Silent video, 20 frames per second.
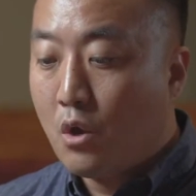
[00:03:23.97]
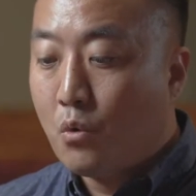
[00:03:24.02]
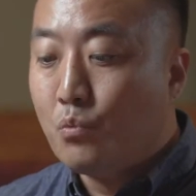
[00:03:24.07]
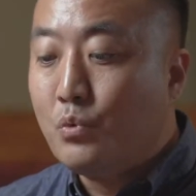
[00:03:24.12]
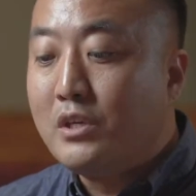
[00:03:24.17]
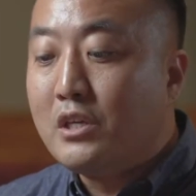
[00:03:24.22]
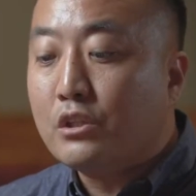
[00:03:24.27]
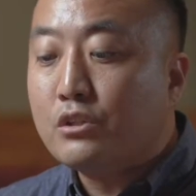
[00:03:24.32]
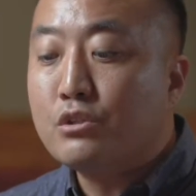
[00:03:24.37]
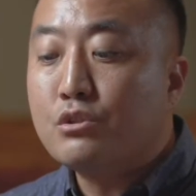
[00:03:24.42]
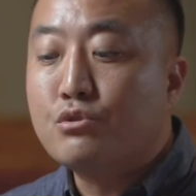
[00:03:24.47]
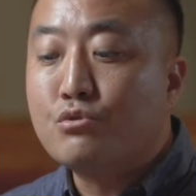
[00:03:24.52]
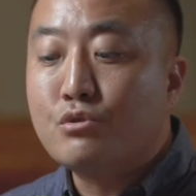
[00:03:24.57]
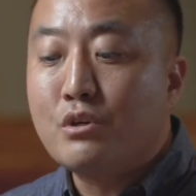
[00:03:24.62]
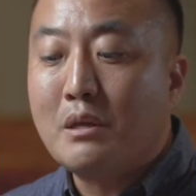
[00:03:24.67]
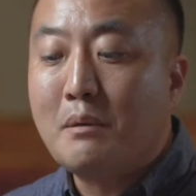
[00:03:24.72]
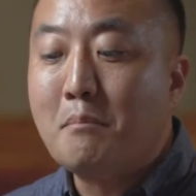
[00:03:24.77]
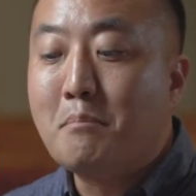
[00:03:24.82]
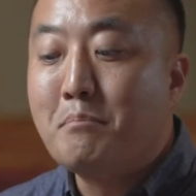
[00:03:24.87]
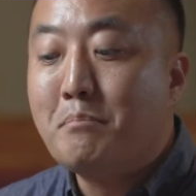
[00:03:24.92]
We get to
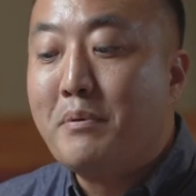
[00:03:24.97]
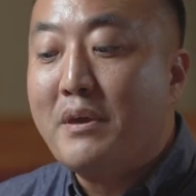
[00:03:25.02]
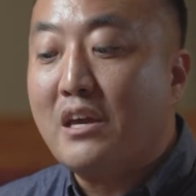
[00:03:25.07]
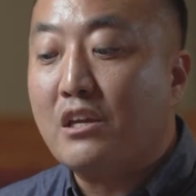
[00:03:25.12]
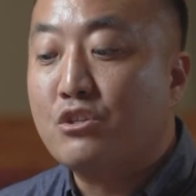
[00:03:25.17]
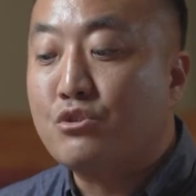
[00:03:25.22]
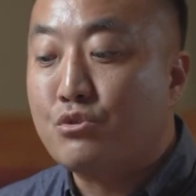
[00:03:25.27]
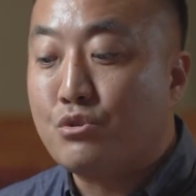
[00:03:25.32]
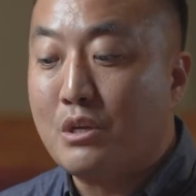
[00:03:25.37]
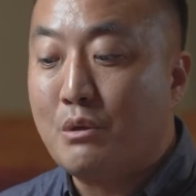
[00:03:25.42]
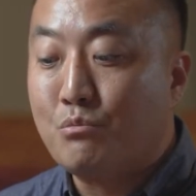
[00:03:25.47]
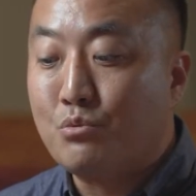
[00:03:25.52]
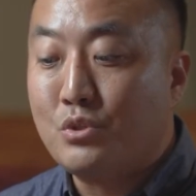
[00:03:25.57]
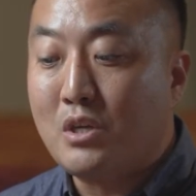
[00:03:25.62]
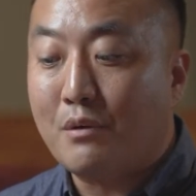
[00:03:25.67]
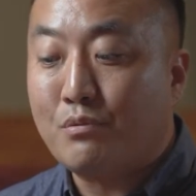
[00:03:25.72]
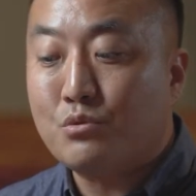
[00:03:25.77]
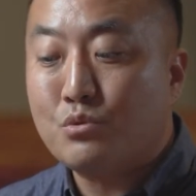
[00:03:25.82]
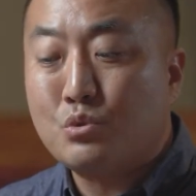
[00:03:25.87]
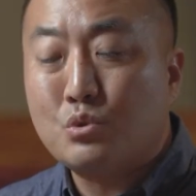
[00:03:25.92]
dream big dreams.
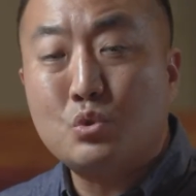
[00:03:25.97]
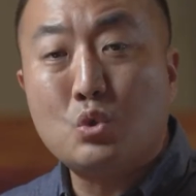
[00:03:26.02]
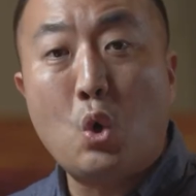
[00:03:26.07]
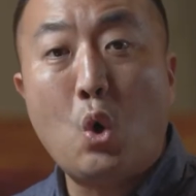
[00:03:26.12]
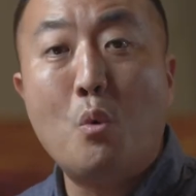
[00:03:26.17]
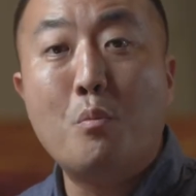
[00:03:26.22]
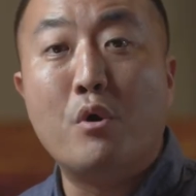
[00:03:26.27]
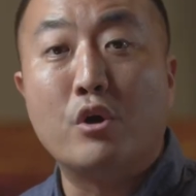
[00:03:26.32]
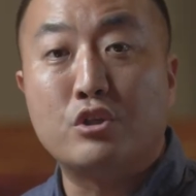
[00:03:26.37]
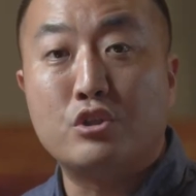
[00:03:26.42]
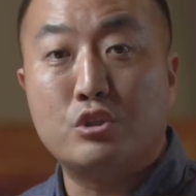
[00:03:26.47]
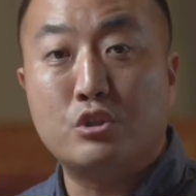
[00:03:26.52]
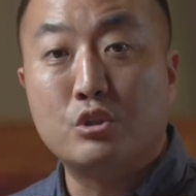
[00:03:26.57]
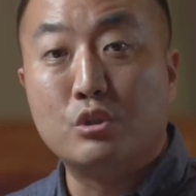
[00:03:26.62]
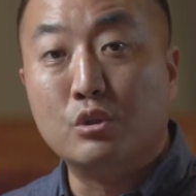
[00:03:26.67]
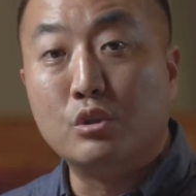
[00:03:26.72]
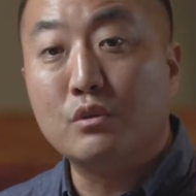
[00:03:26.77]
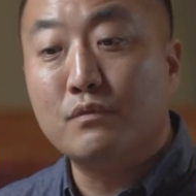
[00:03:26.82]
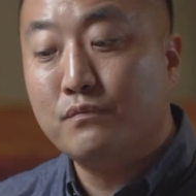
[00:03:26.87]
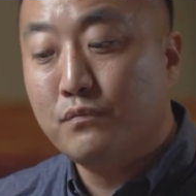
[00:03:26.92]
We have so much
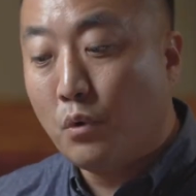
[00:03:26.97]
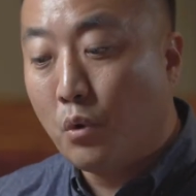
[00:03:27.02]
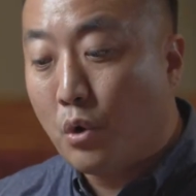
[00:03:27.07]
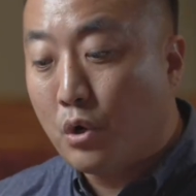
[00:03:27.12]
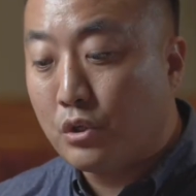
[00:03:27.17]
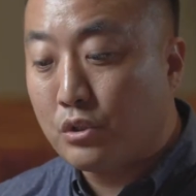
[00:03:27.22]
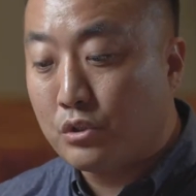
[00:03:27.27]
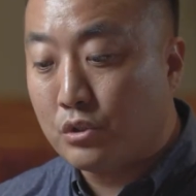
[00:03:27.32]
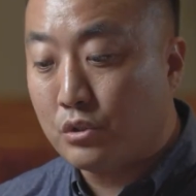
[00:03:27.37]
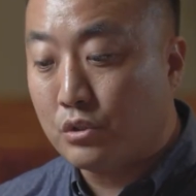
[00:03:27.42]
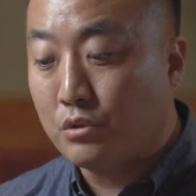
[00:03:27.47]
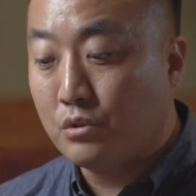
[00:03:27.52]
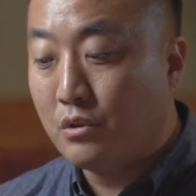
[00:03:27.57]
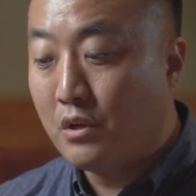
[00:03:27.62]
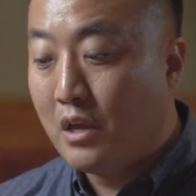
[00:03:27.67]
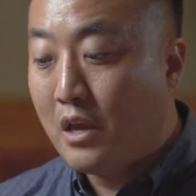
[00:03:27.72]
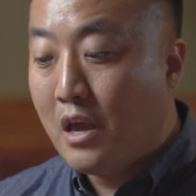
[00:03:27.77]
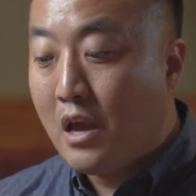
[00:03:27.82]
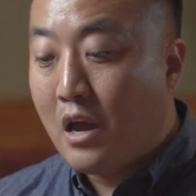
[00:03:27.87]
to look forward to.